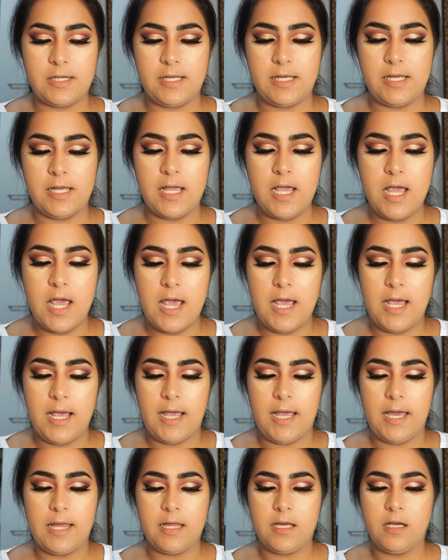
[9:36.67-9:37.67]
the
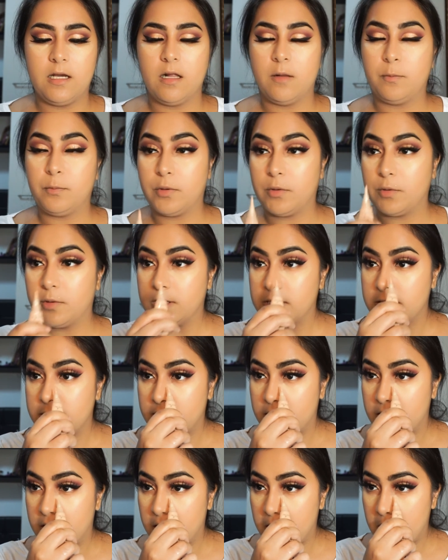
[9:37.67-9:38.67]
LA Girl Pro
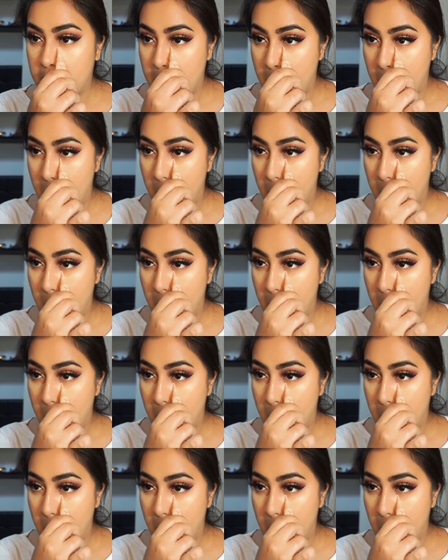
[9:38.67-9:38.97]
Concealer.